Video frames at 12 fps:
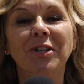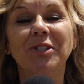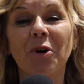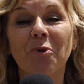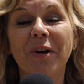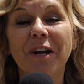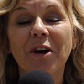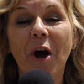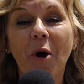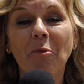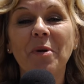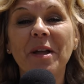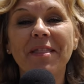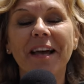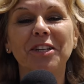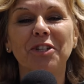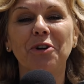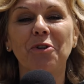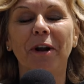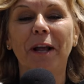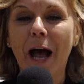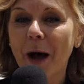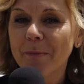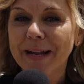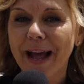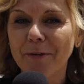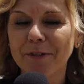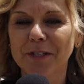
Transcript: So we are hoping that you're going to come down